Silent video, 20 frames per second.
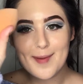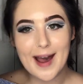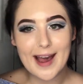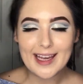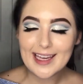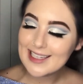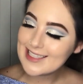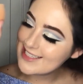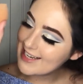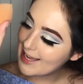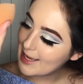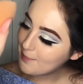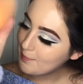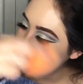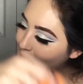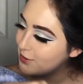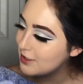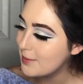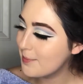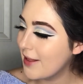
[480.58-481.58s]
my damp
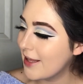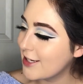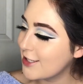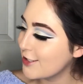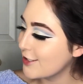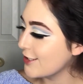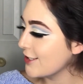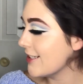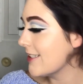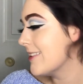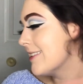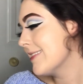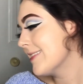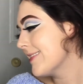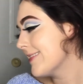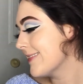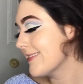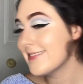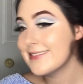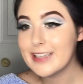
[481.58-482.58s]
Beauty Blender.
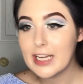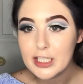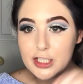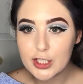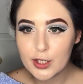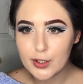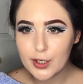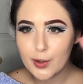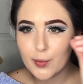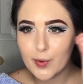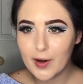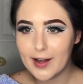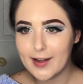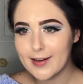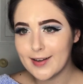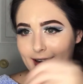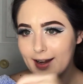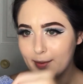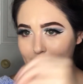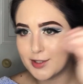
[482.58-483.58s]
Don't know
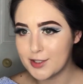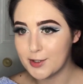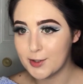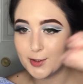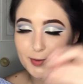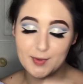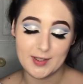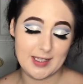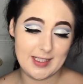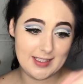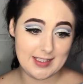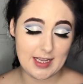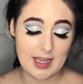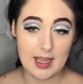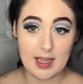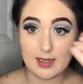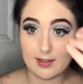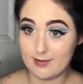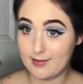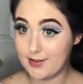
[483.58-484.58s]
what I was doing with this
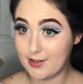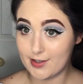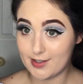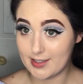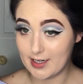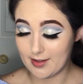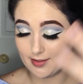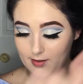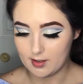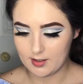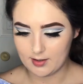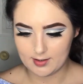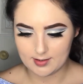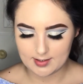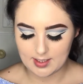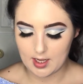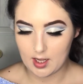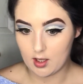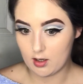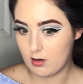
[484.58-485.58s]
hand. There's nothing in this
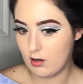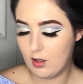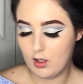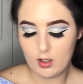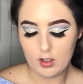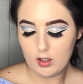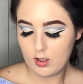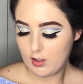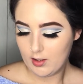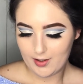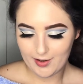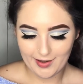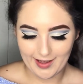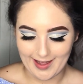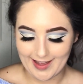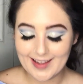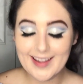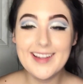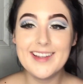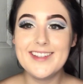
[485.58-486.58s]
hand.
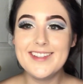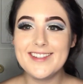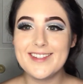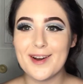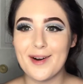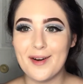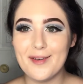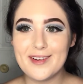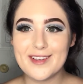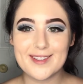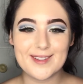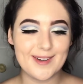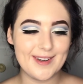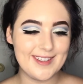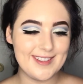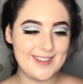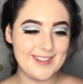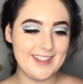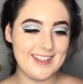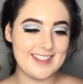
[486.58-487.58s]
Okay, so I'm just
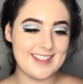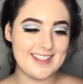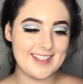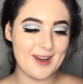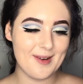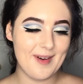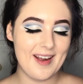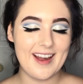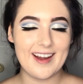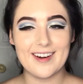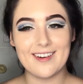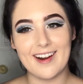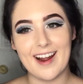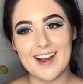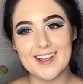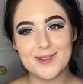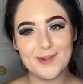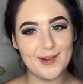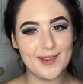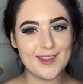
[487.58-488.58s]
going to conceal my under
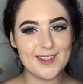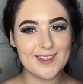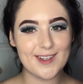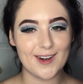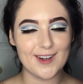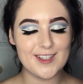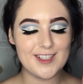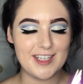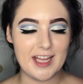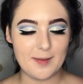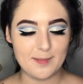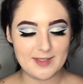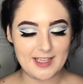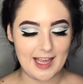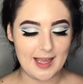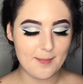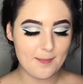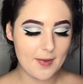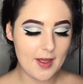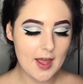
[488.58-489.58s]
eyes with the Tarte Shape
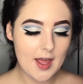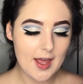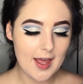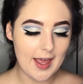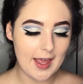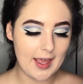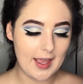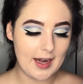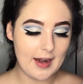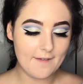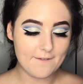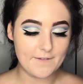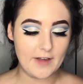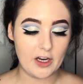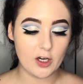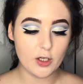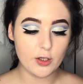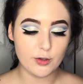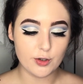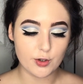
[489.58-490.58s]
Tape in
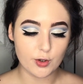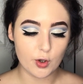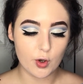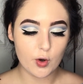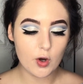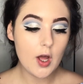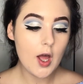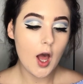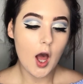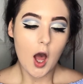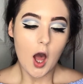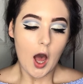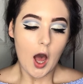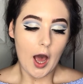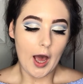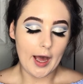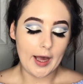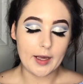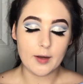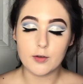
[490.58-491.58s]
Fair Neutral.
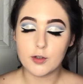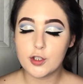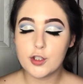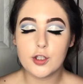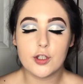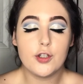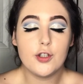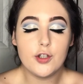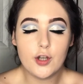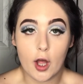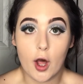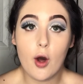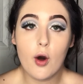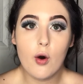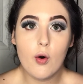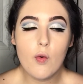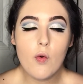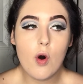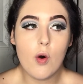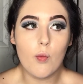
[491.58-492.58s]
I should
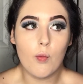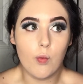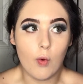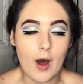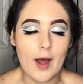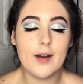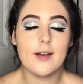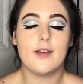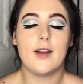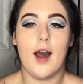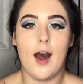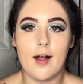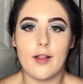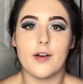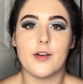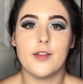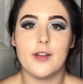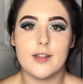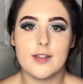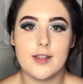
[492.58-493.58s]
know what
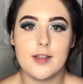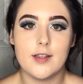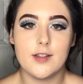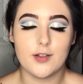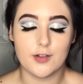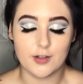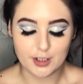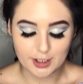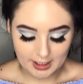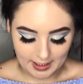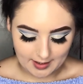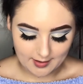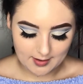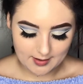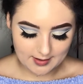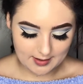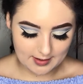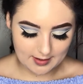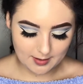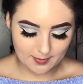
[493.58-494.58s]
color this is or shade
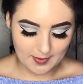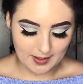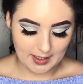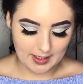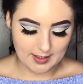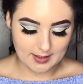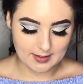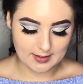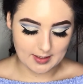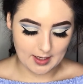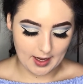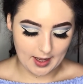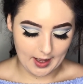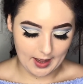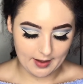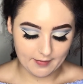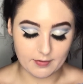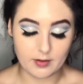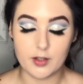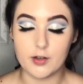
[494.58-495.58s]
this is because
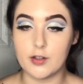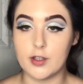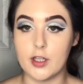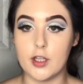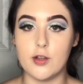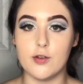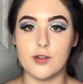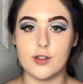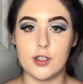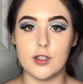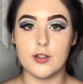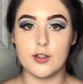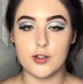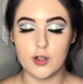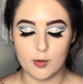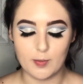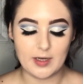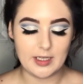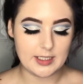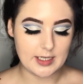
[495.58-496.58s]
I've literally used it
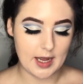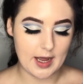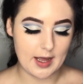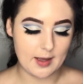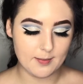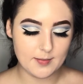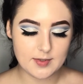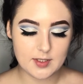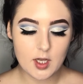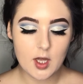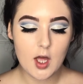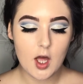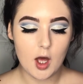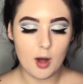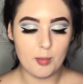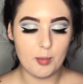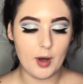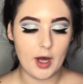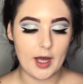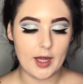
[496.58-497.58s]
so many times,
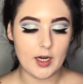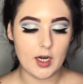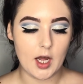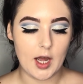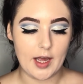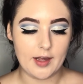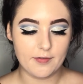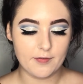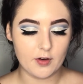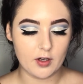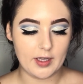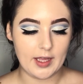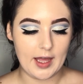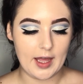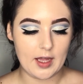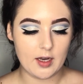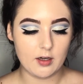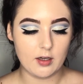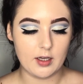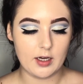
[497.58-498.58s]
but I
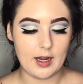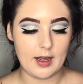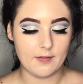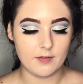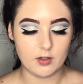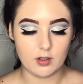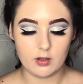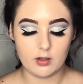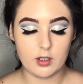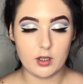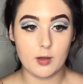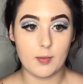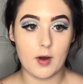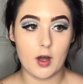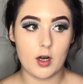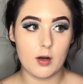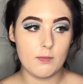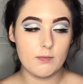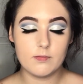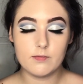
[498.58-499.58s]
forget and have to look at the
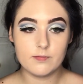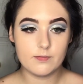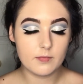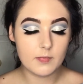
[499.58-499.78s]
bottom.